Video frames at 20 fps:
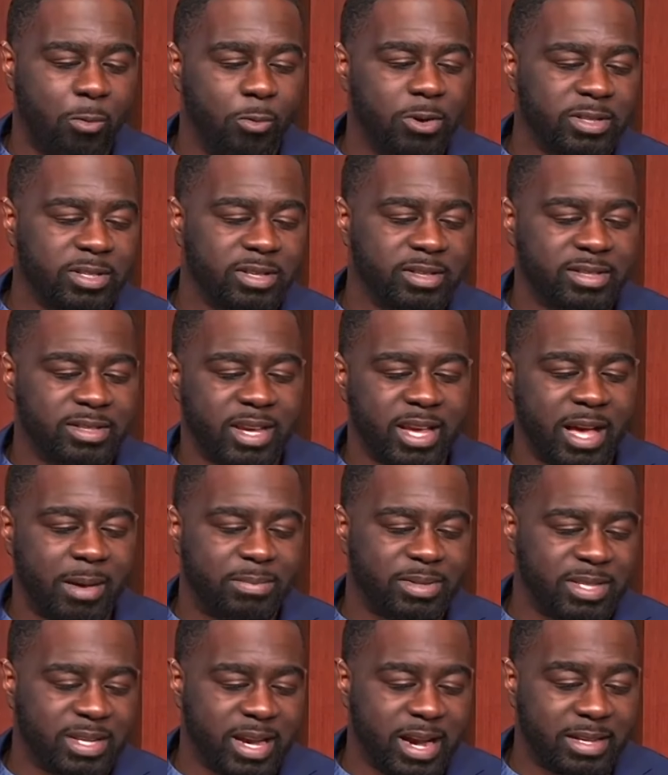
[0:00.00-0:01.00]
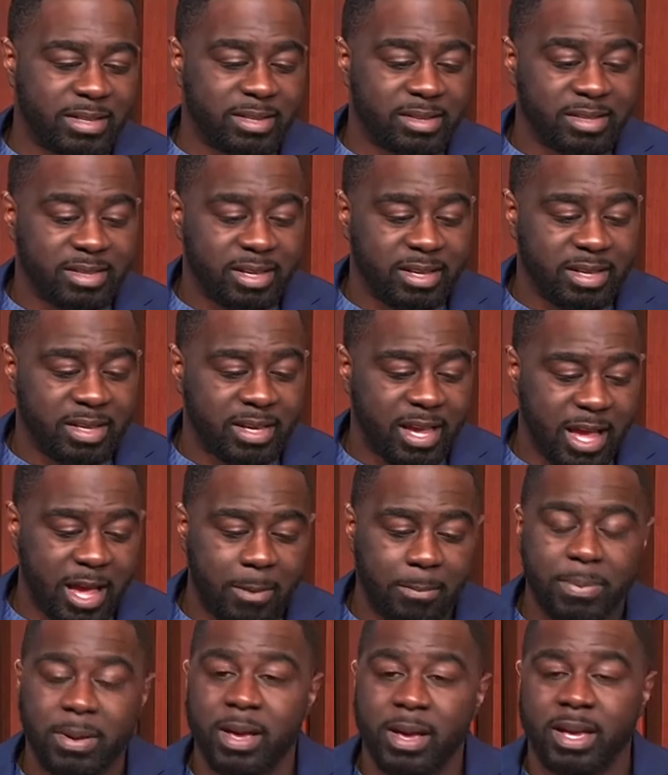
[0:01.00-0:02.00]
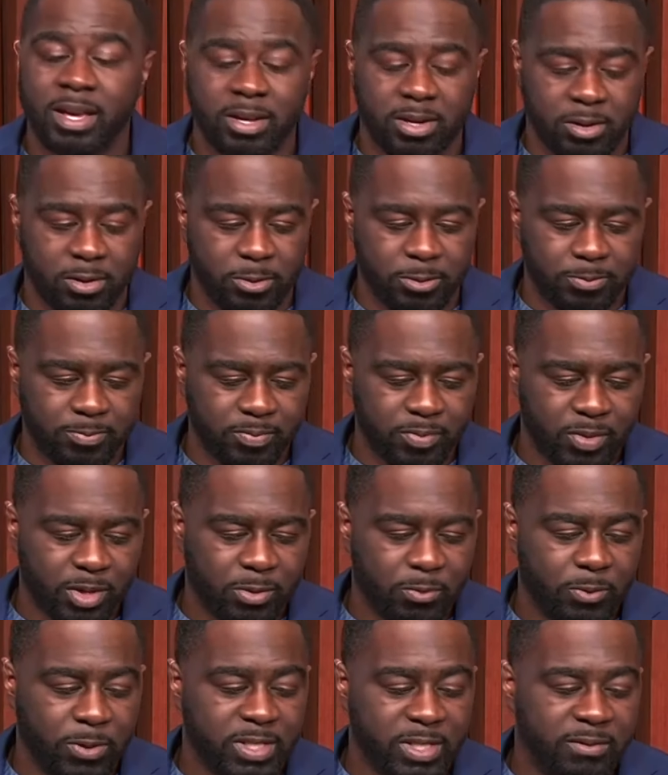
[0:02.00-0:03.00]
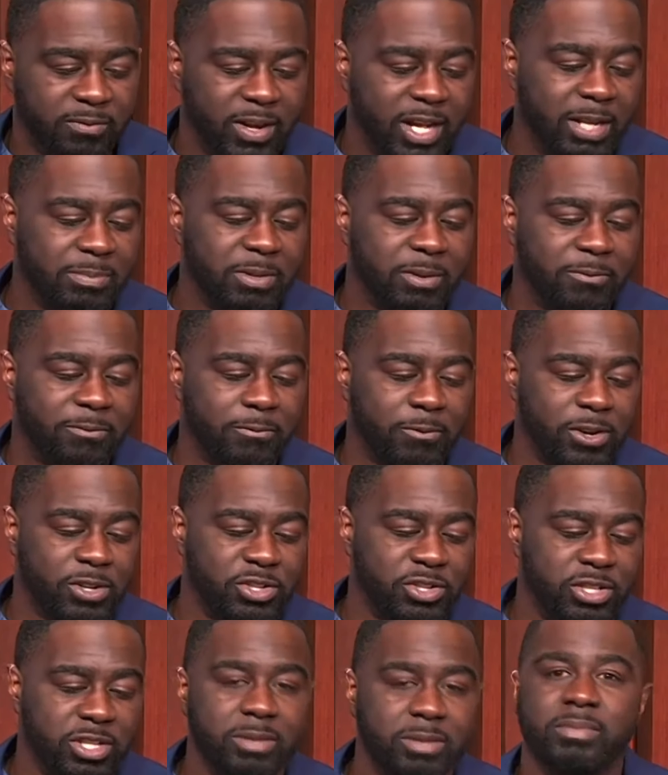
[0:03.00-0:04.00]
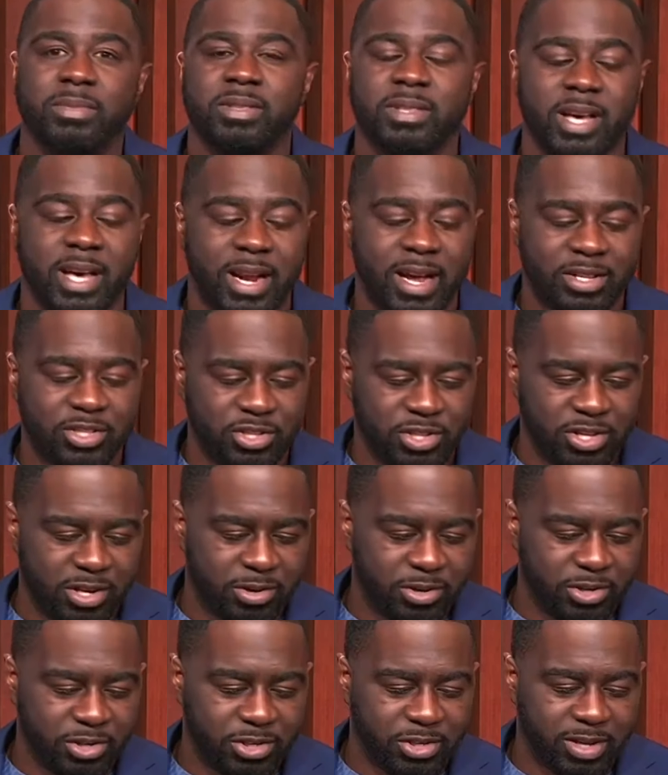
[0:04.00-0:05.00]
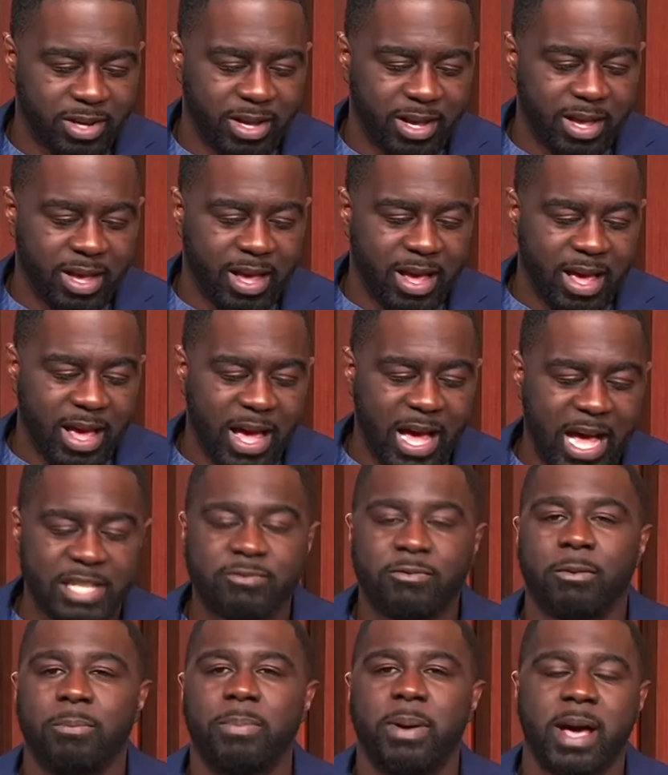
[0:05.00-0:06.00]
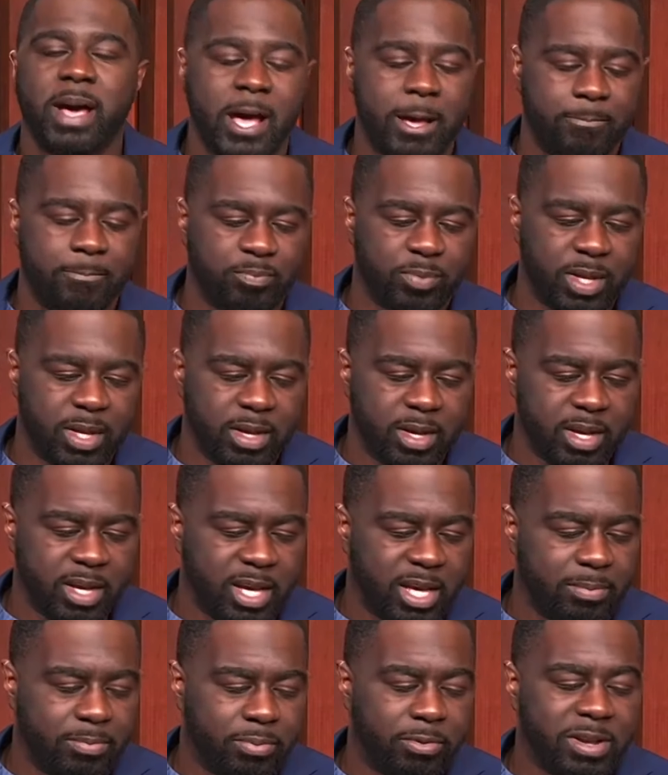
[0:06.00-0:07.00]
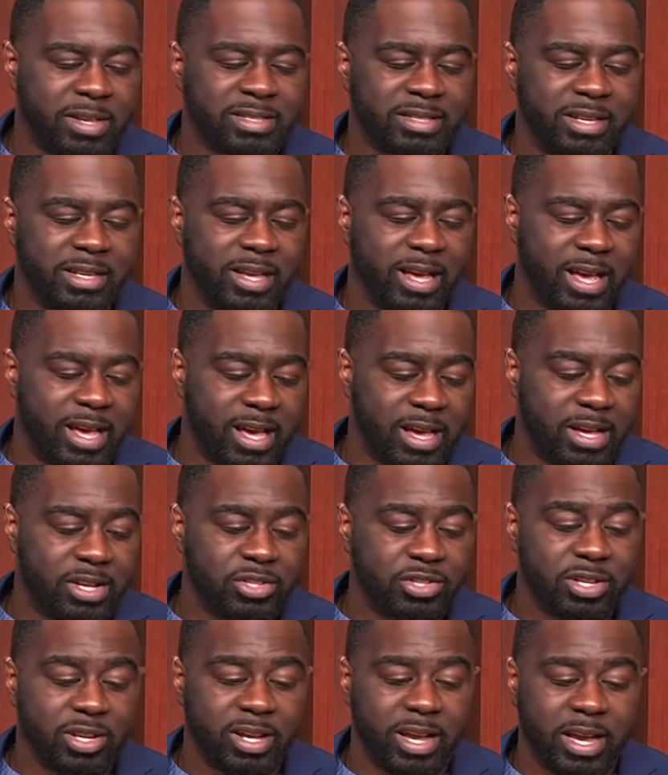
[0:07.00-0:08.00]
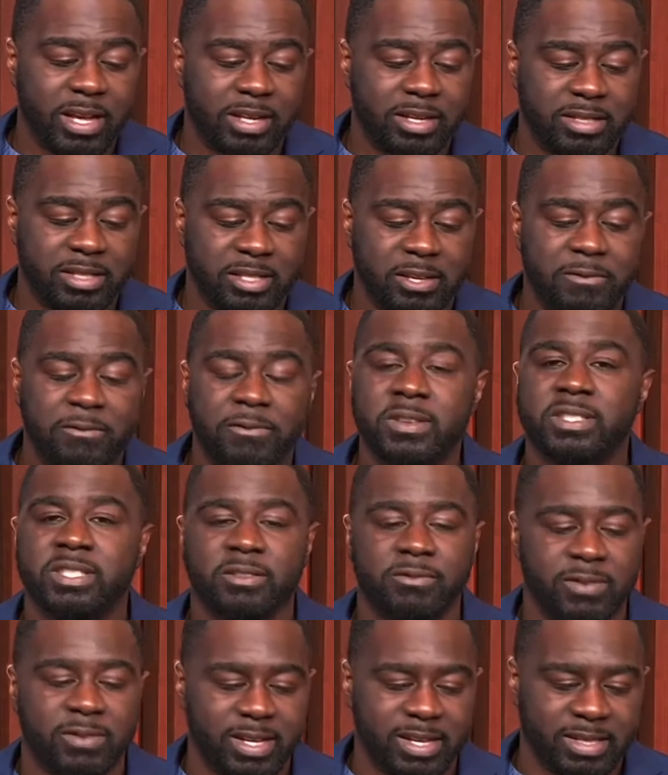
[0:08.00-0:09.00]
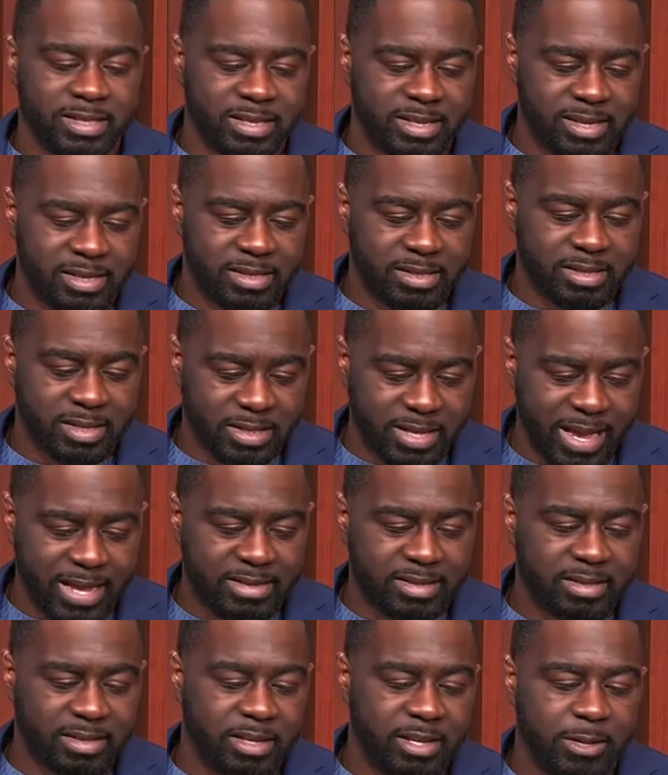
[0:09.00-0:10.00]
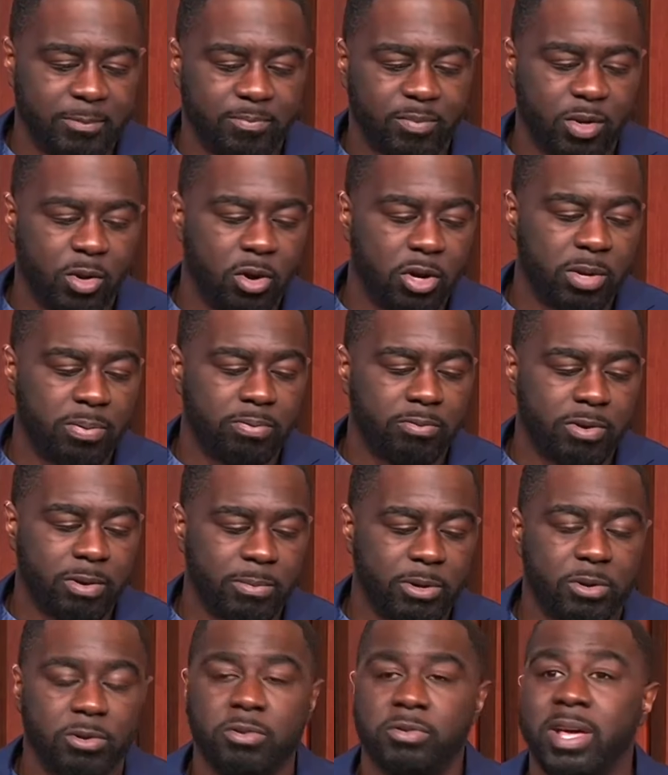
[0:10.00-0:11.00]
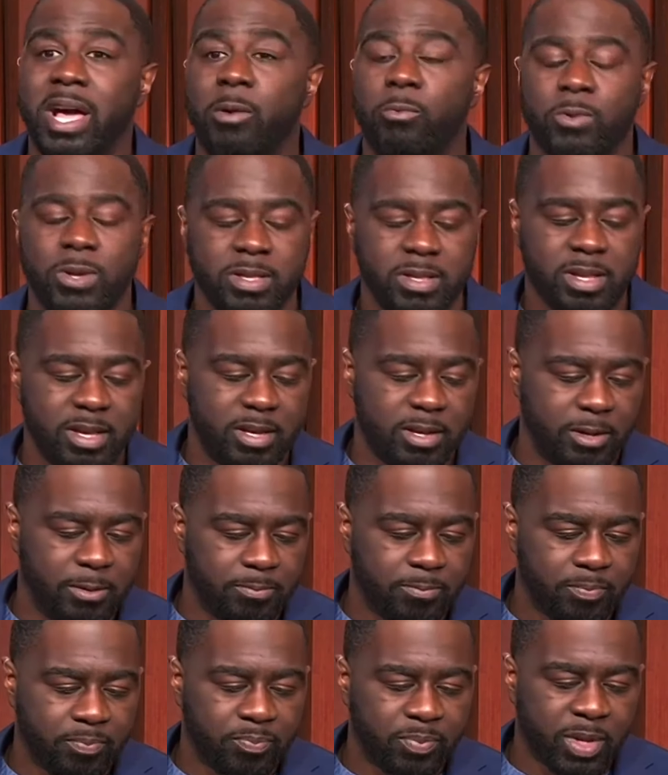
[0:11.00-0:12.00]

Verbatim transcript: I want to say I'm sad to see Cam Payne go. We developed a friendship that I cherish. As for Pat, he brings an edge and a defensive tenacity on the perimeter that we need.